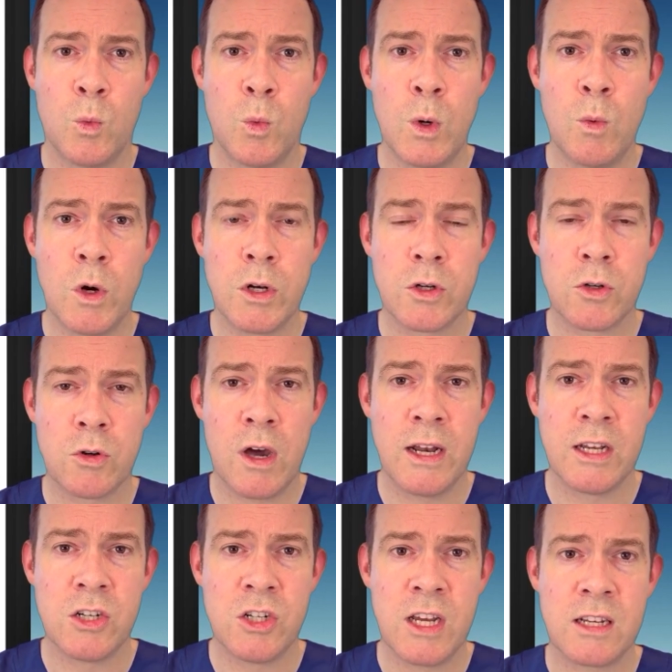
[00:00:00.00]
We want to try and
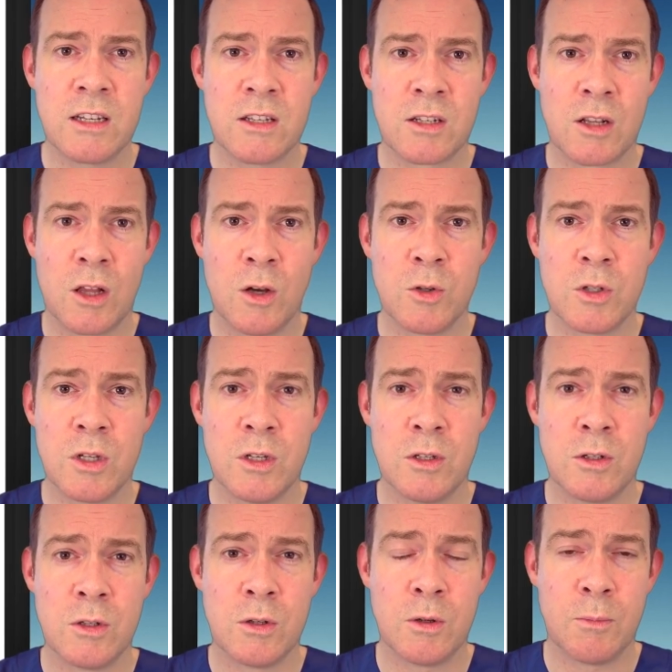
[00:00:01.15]
inject as close
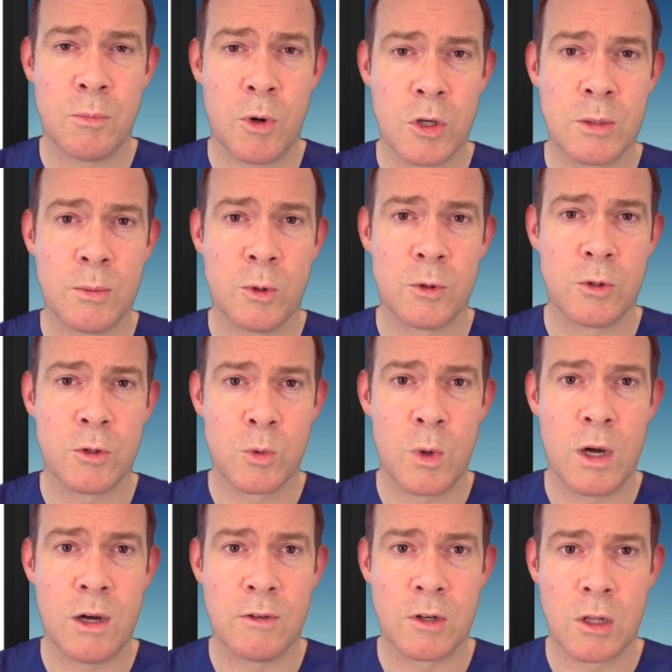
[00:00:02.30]
as possible to
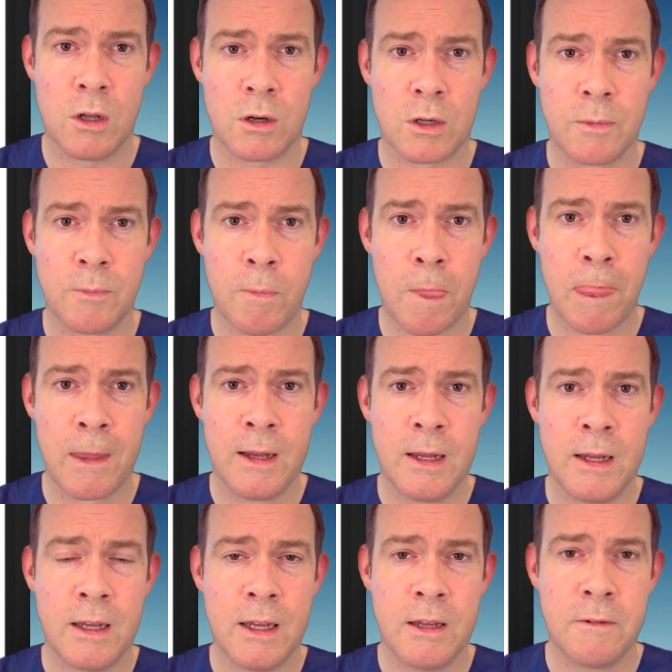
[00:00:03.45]
12 o'clock.
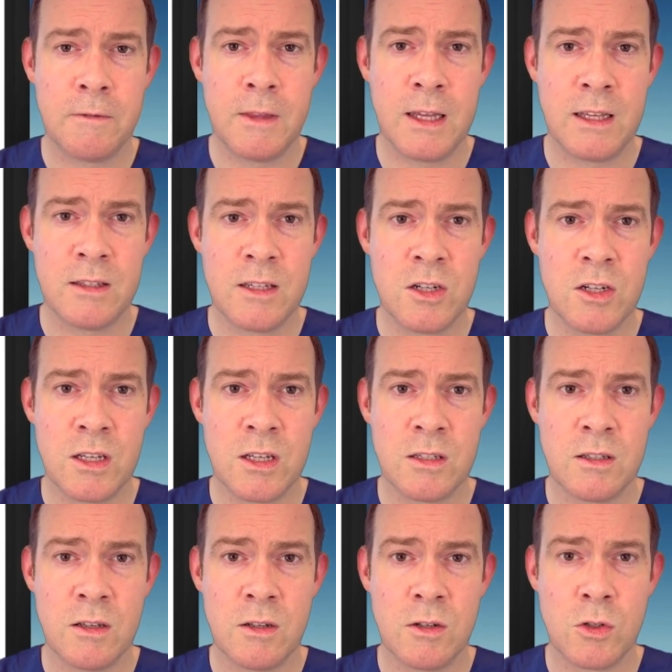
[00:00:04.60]
If the incision
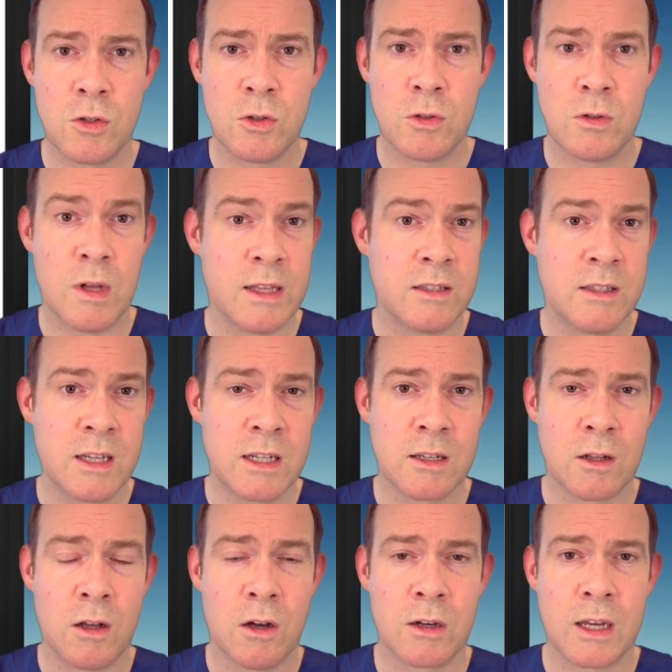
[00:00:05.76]
is at 6
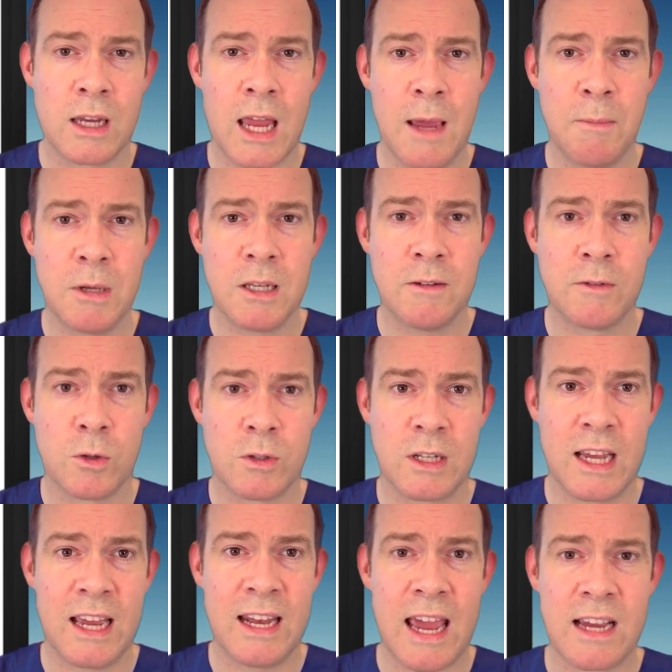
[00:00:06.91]
o'clock, it can be difficult to
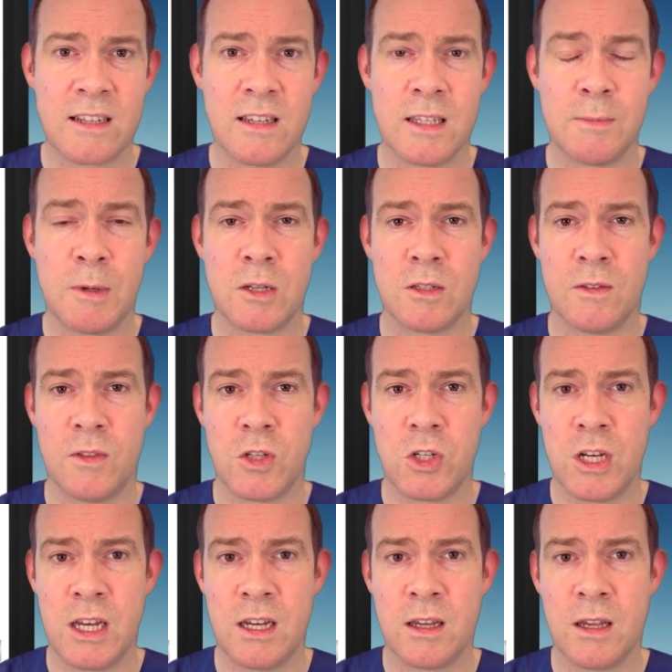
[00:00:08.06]
gain access because of the
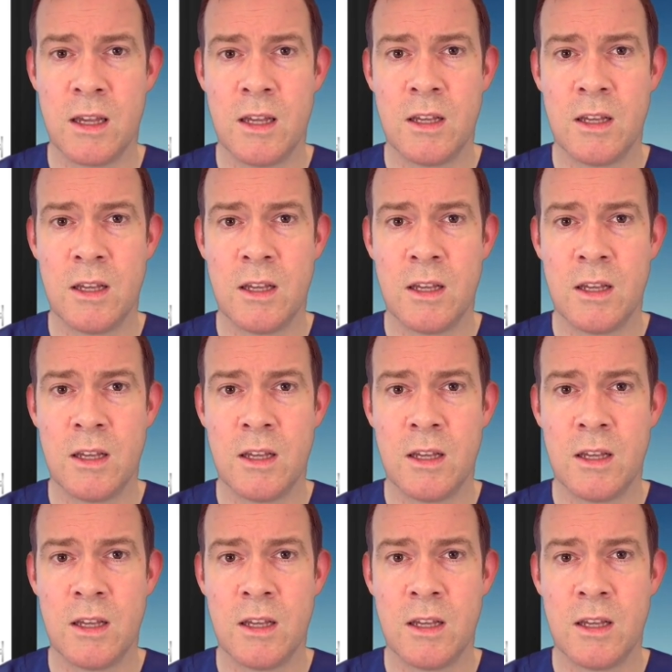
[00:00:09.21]
cheek.